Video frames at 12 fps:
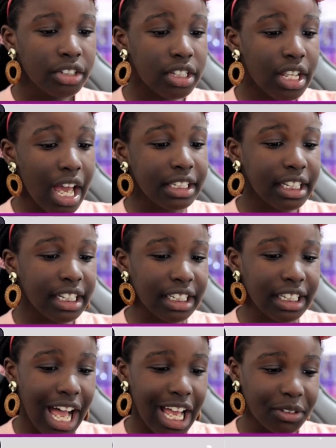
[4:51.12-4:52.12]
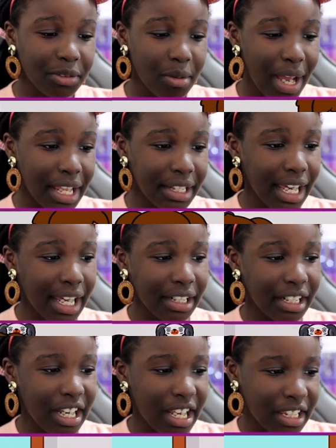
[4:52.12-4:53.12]
so that is the classroom and
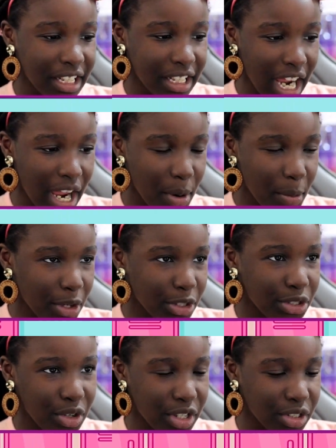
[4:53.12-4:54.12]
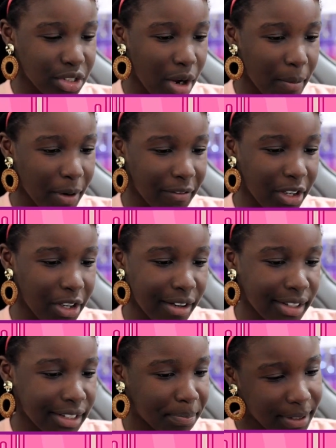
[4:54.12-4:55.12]
then the thing that I'm about to show you is not a part of the
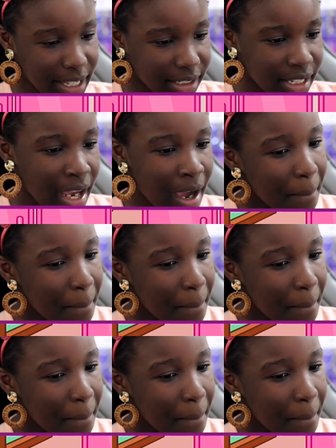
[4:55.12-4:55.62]
updates.